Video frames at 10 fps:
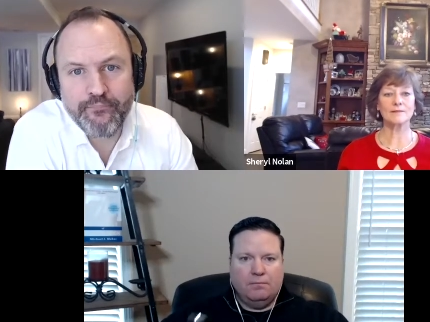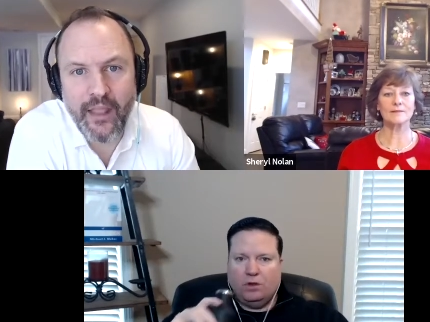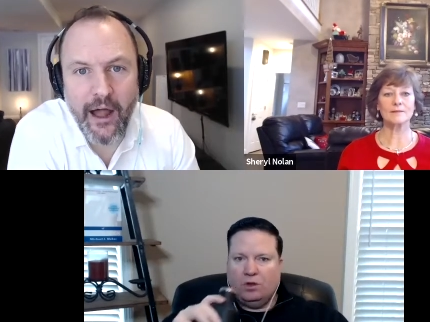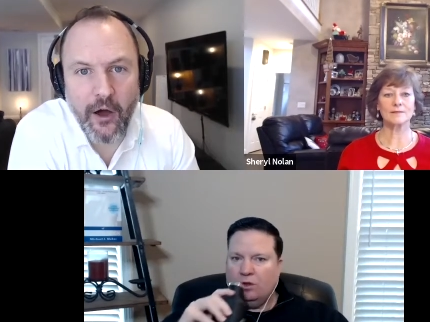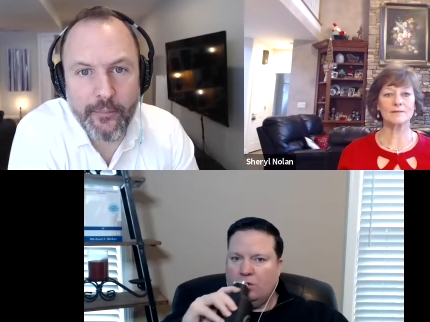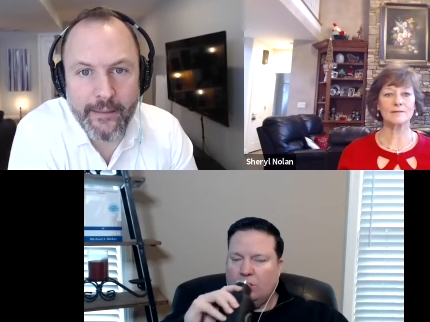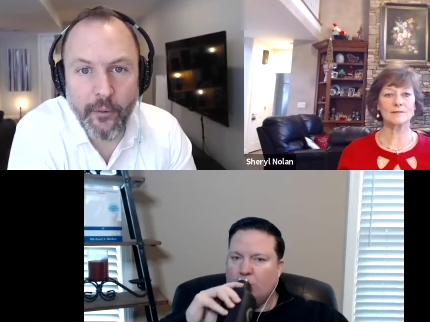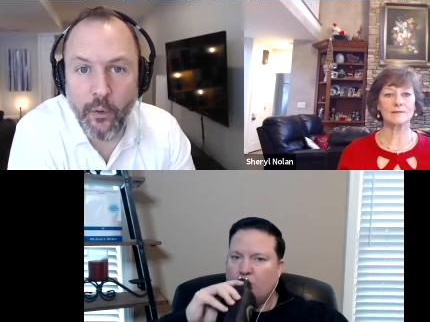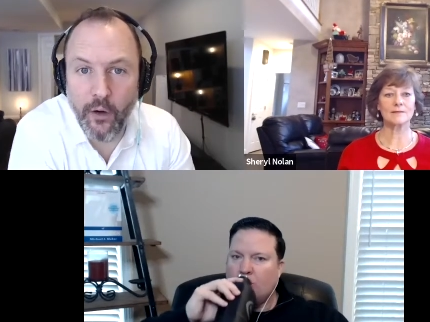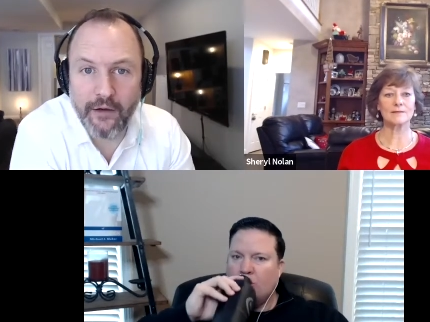Speaker 1: how people
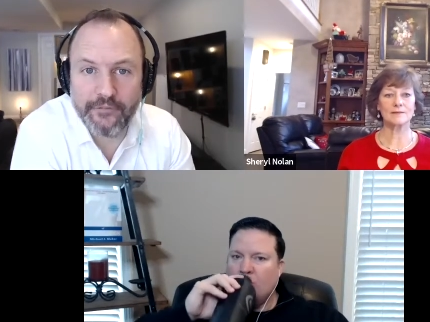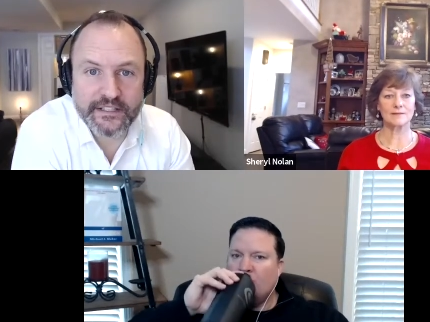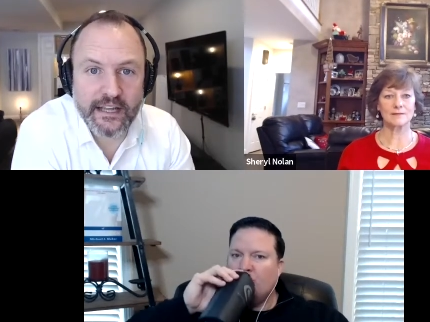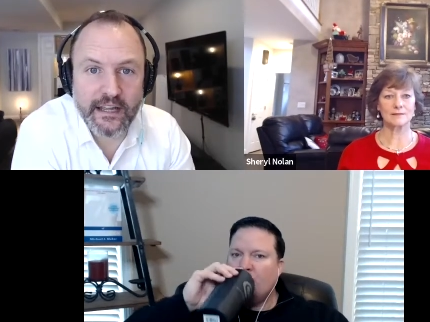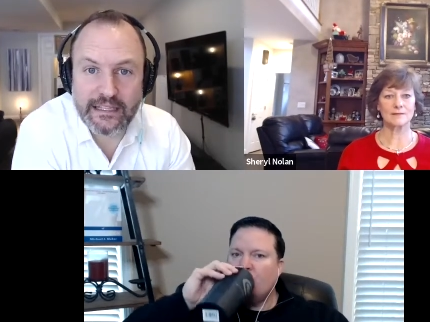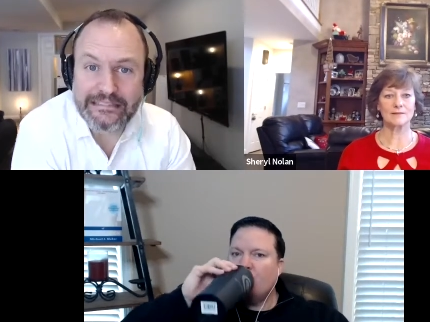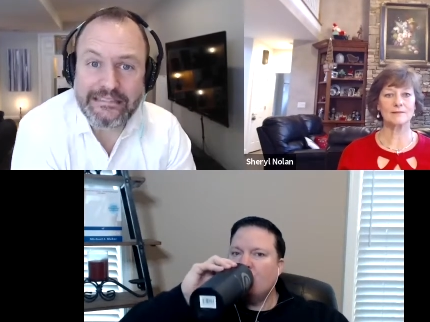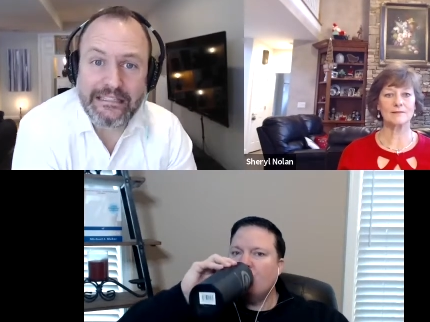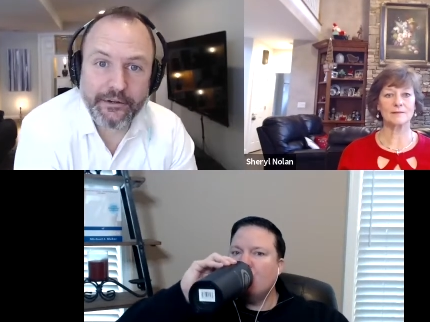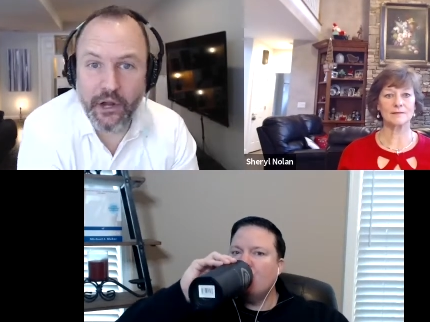will often say like
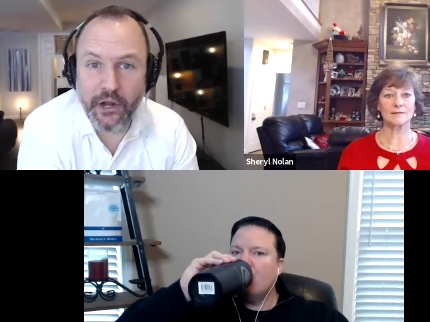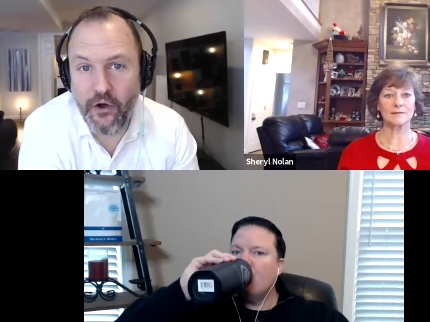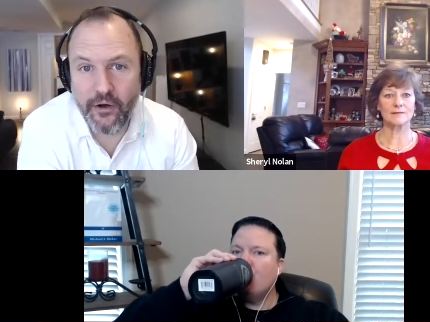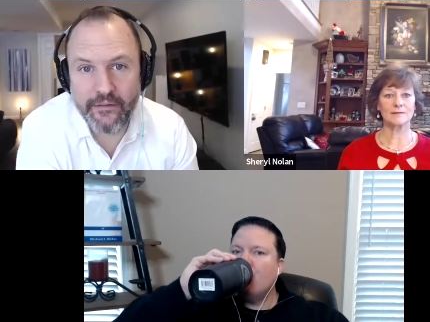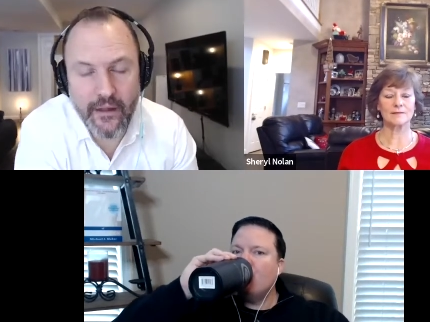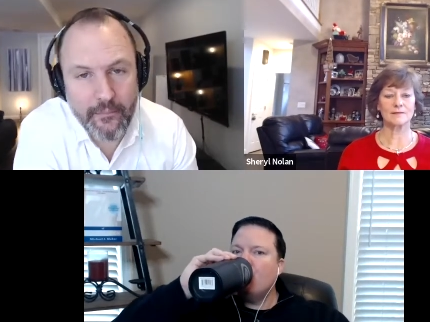eh, i don't know and